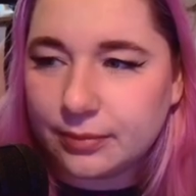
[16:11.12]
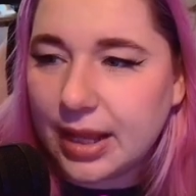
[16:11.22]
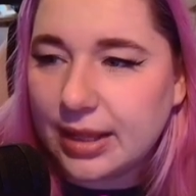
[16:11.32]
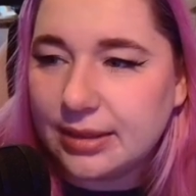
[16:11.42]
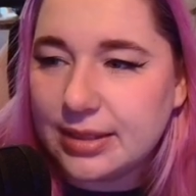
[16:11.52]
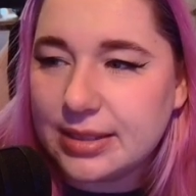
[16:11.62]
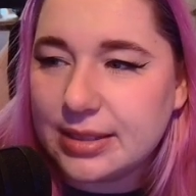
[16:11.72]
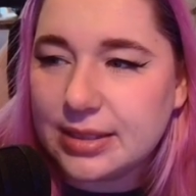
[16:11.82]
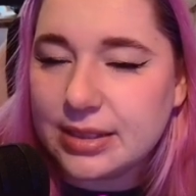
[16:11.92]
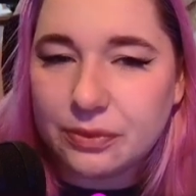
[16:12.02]
And this
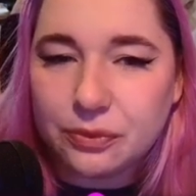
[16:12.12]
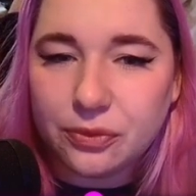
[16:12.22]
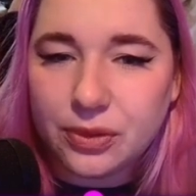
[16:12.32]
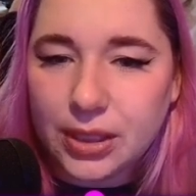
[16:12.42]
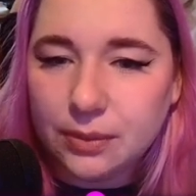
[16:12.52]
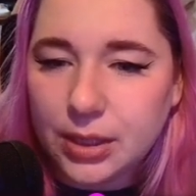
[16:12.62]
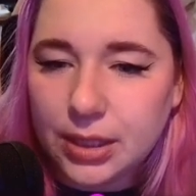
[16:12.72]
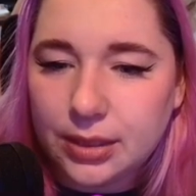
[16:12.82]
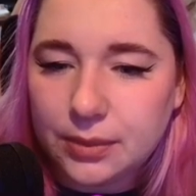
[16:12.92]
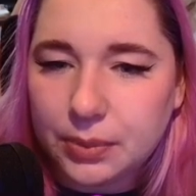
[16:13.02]
is a
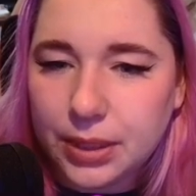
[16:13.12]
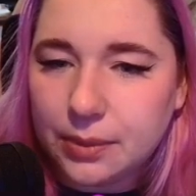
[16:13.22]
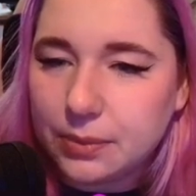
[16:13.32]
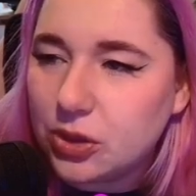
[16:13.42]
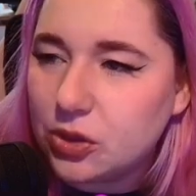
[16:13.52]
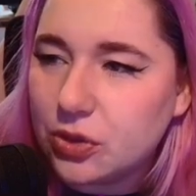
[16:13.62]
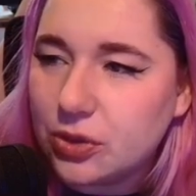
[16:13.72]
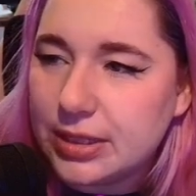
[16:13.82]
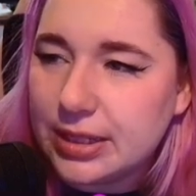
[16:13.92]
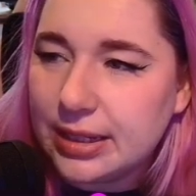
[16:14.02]
female baby,
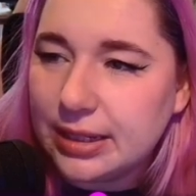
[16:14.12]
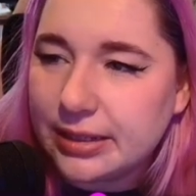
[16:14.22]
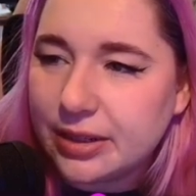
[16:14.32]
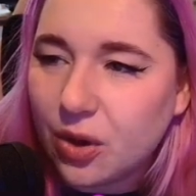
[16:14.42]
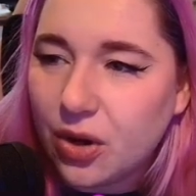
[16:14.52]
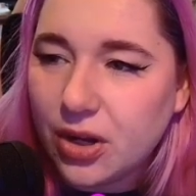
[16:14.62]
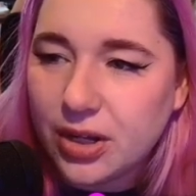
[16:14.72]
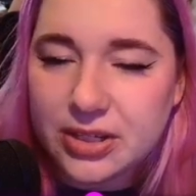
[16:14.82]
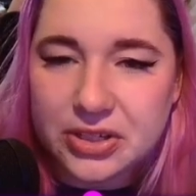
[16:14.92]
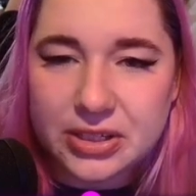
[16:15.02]
so the dark
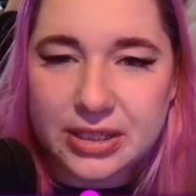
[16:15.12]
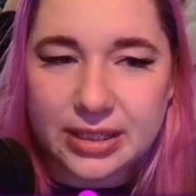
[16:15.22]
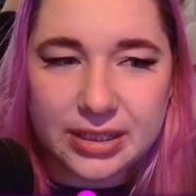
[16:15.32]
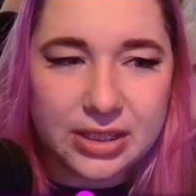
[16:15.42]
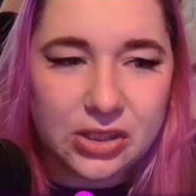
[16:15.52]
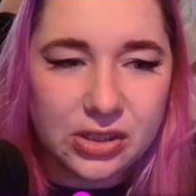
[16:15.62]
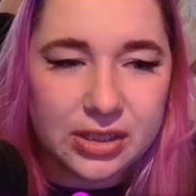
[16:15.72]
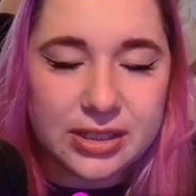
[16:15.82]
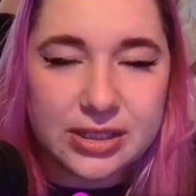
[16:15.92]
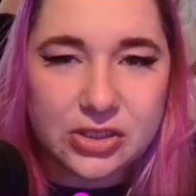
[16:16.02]
skin
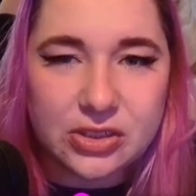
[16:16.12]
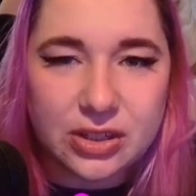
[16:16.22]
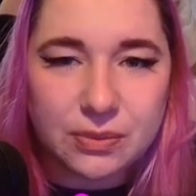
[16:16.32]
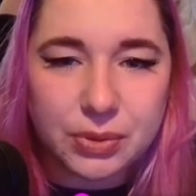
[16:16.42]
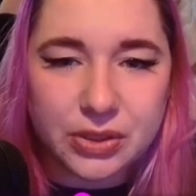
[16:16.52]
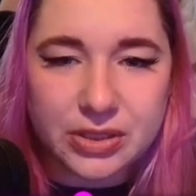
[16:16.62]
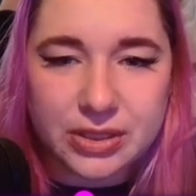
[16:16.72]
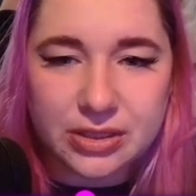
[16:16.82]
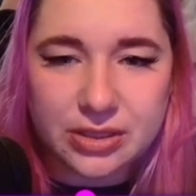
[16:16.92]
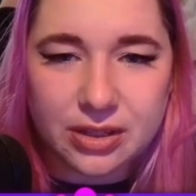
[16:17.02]
here is not
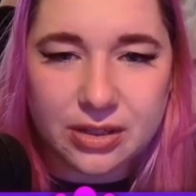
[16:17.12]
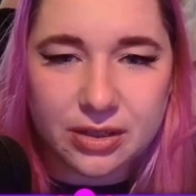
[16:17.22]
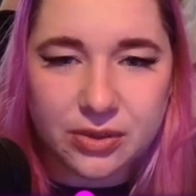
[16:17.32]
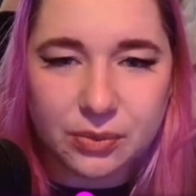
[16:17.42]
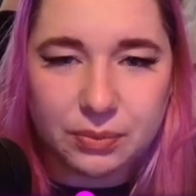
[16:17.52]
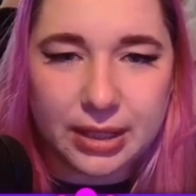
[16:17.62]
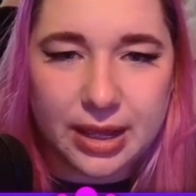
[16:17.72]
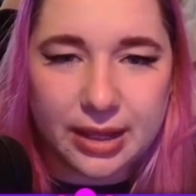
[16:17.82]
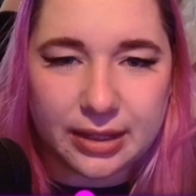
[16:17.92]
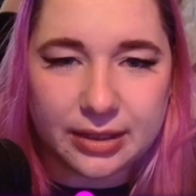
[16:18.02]
because it's gonna go
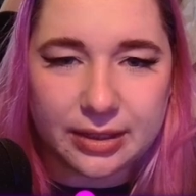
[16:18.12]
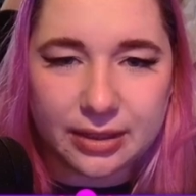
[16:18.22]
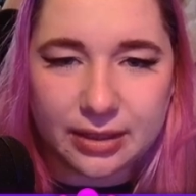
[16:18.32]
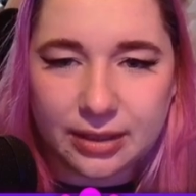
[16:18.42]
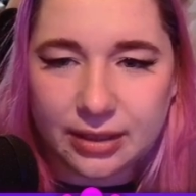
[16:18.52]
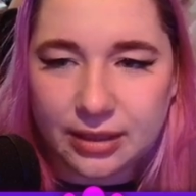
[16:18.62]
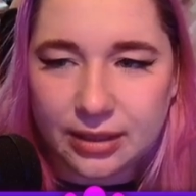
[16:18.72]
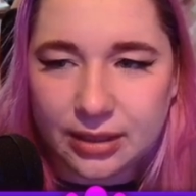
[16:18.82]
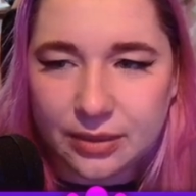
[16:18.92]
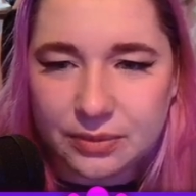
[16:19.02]
black,
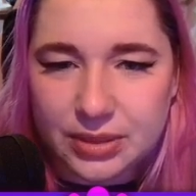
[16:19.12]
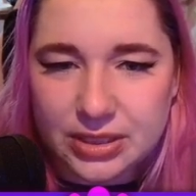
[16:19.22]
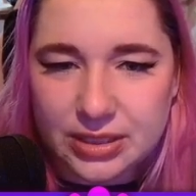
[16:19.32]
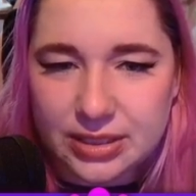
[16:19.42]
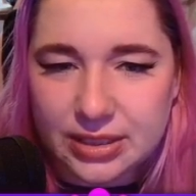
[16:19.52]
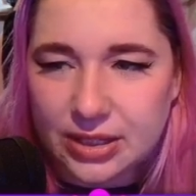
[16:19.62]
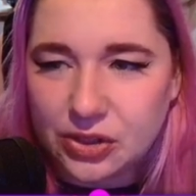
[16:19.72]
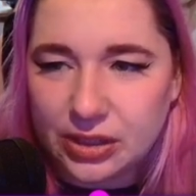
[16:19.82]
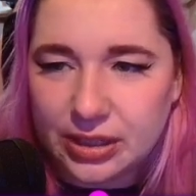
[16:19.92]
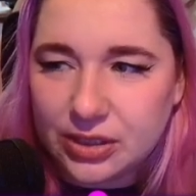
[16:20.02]
which is
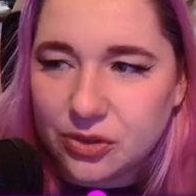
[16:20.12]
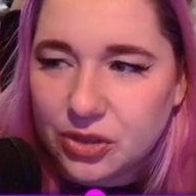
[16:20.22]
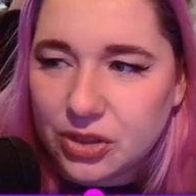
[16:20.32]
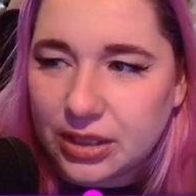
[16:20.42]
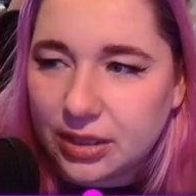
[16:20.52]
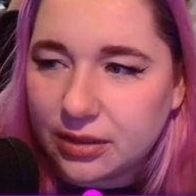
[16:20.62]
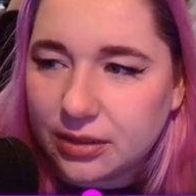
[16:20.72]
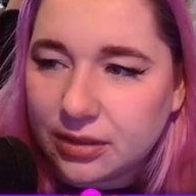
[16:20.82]
actually interesting.